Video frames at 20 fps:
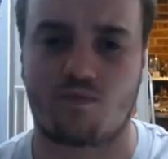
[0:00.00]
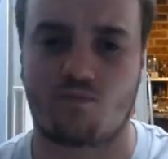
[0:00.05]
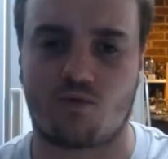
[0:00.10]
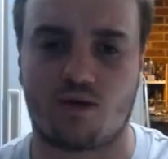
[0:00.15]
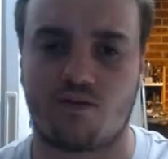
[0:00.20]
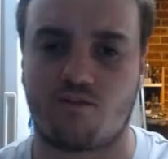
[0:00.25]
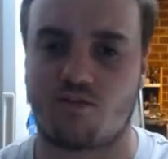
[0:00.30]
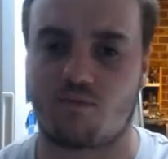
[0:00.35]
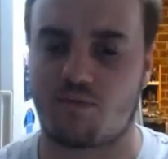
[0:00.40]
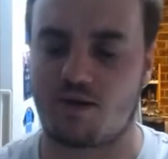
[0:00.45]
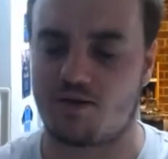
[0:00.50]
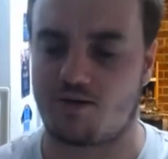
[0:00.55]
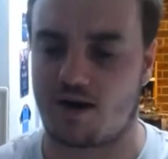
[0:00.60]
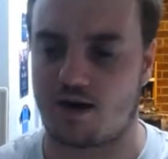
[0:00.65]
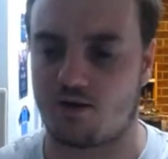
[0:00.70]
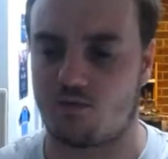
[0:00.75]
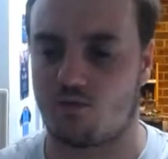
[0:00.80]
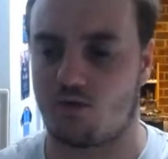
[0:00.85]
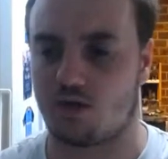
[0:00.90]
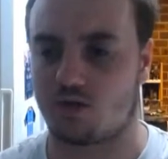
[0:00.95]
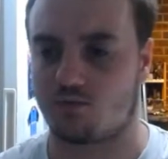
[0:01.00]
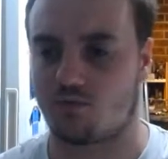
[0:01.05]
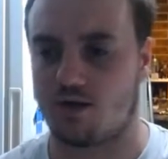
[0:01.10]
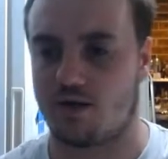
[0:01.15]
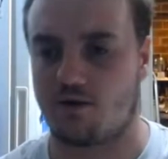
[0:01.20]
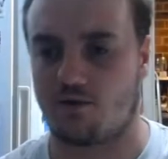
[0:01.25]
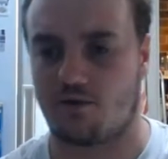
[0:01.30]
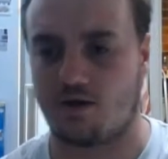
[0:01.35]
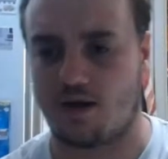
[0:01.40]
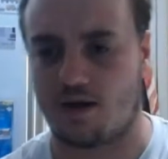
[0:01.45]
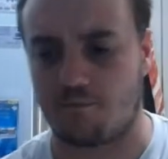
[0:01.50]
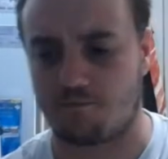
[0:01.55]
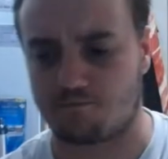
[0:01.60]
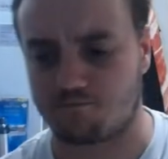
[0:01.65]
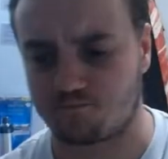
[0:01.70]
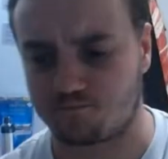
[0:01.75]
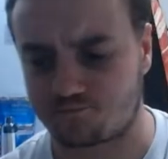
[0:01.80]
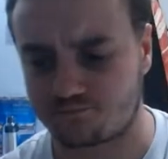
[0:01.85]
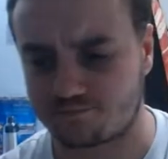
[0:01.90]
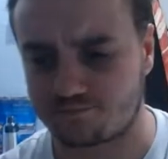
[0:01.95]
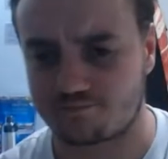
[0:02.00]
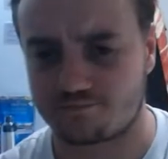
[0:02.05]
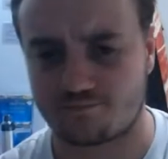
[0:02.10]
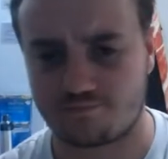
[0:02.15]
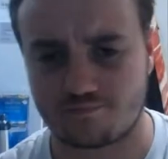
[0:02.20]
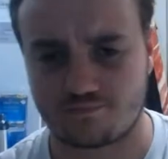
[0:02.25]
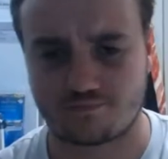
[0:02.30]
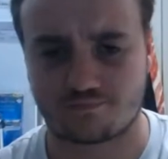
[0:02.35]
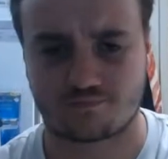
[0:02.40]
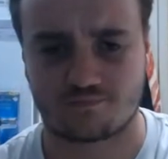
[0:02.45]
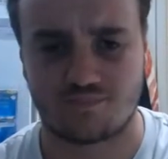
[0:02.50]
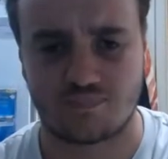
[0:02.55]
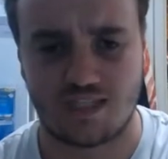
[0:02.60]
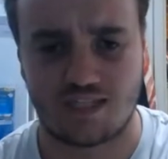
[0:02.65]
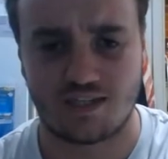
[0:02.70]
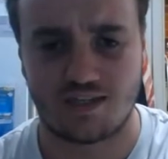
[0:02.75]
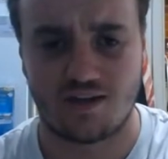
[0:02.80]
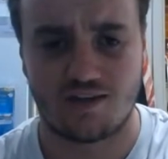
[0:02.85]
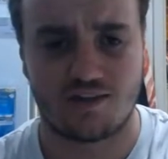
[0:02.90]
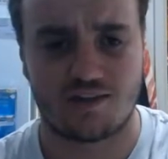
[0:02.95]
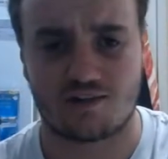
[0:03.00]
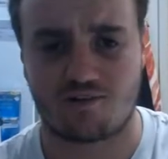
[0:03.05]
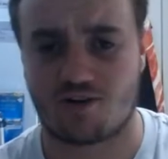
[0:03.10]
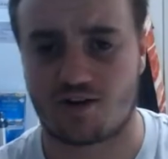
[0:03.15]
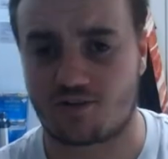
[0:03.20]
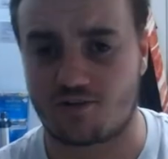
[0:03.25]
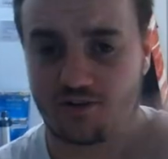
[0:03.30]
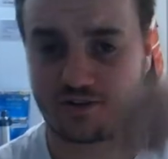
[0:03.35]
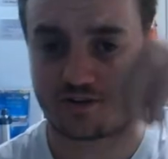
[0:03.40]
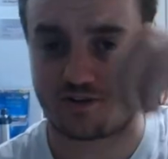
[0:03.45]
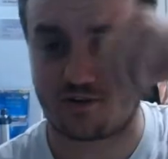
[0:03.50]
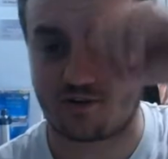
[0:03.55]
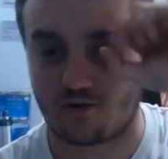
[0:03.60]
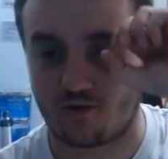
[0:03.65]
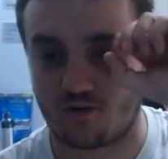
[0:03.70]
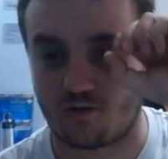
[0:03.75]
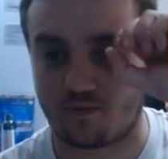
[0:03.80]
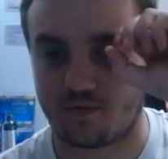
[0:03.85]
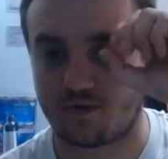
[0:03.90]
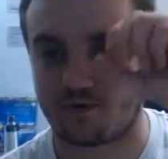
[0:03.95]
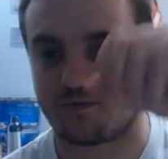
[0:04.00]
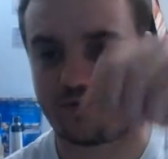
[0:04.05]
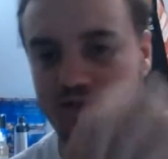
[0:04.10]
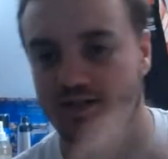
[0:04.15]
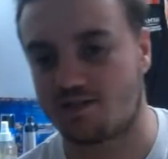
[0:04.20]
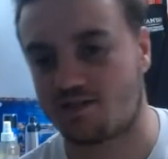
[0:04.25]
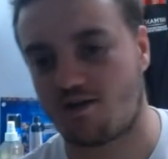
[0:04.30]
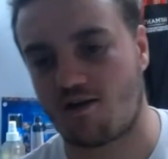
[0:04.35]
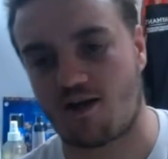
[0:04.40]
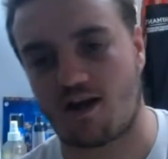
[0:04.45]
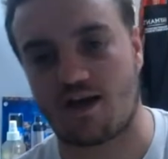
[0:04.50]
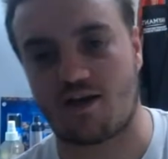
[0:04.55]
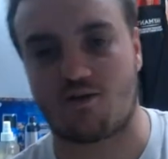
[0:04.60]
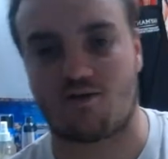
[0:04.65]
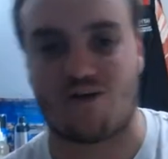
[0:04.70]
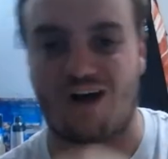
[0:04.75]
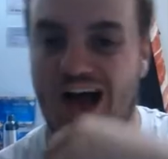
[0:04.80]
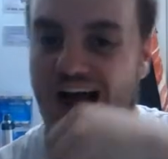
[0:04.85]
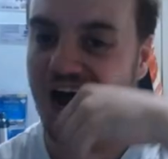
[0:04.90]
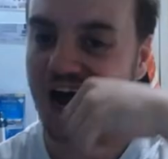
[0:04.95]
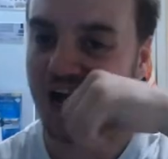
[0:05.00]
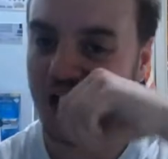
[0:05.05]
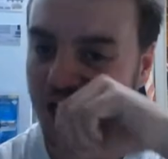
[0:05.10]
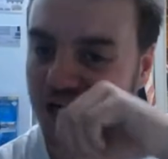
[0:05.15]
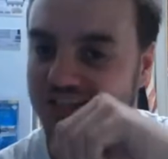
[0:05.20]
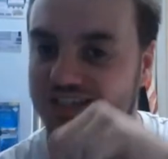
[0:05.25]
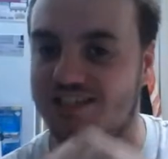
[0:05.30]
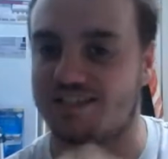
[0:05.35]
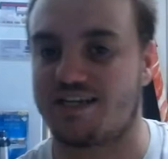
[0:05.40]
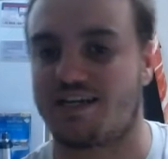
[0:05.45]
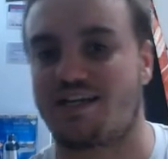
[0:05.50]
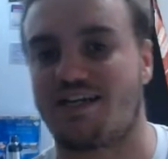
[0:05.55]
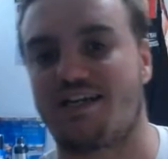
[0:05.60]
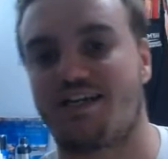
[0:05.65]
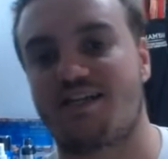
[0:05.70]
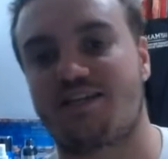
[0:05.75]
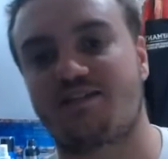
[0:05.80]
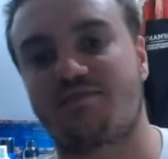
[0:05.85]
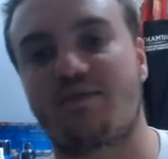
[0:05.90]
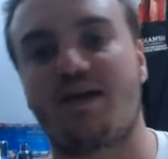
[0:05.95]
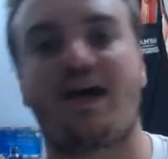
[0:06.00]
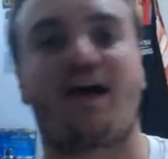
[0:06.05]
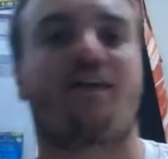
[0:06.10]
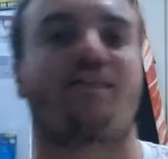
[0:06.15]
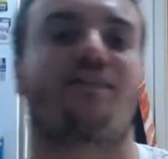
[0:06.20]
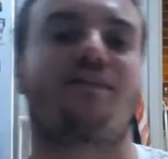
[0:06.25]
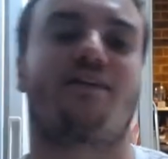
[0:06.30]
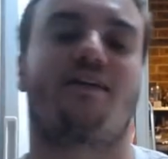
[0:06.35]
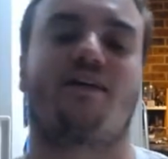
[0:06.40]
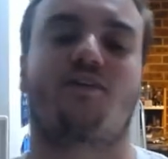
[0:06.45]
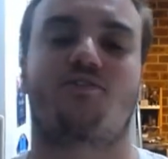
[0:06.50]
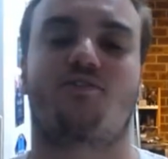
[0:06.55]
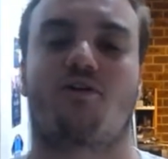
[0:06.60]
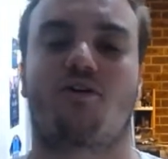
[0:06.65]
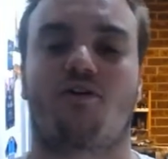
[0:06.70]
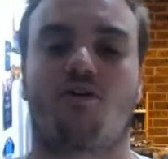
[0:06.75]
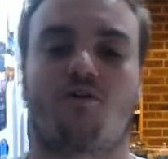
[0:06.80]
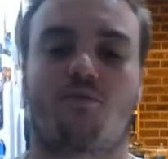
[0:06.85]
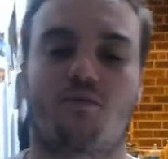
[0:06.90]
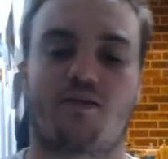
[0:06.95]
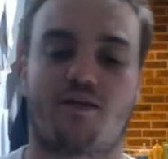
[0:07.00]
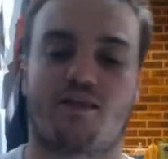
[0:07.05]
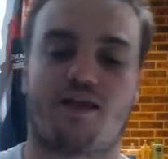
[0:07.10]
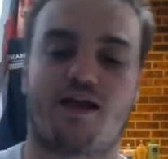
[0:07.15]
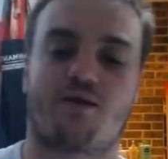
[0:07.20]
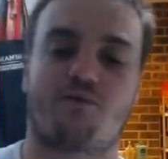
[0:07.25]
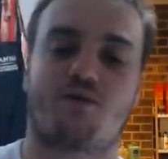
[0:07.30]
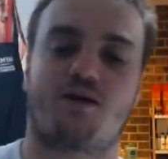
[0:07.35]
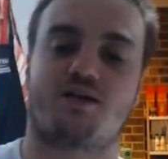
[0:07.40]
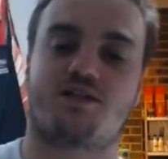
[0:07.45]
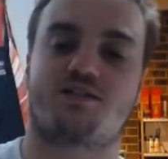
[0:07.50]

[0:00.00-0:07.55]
Whatever beer ad it was, where the guy tries to open it with his eye, or stick it in his mouth, and then try to open it that way.